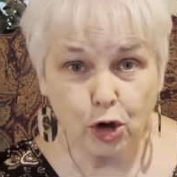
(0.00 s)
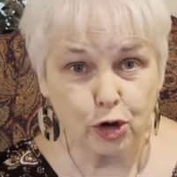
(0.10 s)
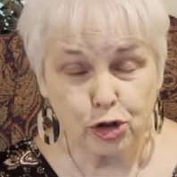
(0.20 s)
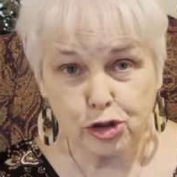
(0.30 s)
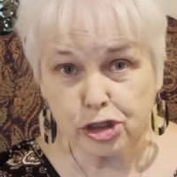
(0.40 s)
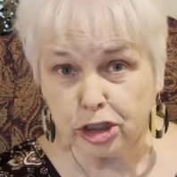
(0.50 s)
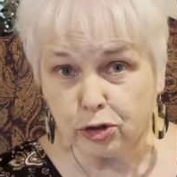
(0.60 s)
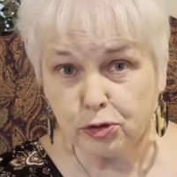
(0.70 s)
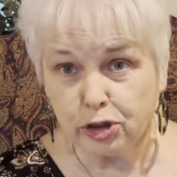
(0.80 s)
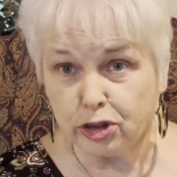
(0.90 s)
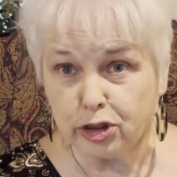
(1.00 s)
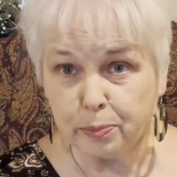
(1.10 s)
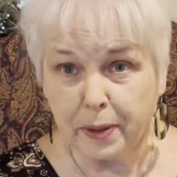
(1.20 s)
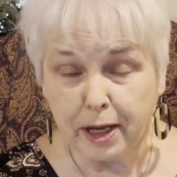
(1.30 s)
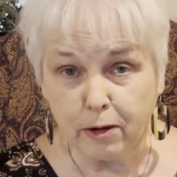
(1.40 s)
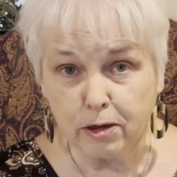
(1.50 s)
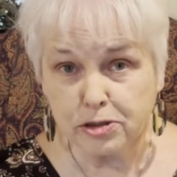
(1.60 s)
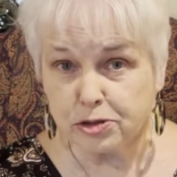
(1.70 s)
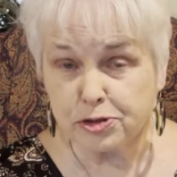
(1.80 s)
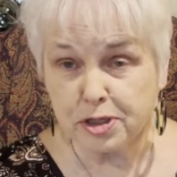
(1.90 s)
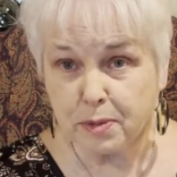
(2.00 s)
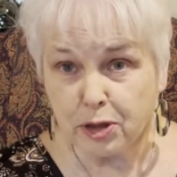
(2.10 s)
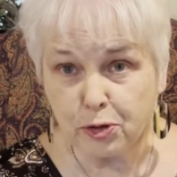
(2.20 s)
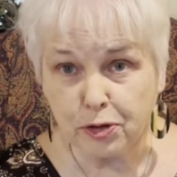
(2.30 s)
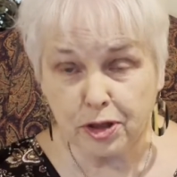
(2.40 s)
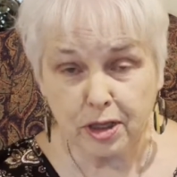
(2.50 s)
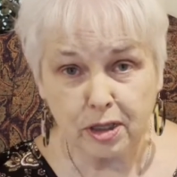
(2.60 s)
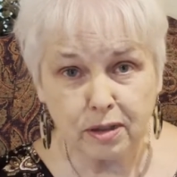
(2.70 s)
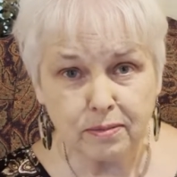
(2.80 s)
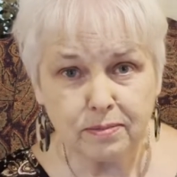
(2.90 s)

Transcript: or your children or your parents or some other thing.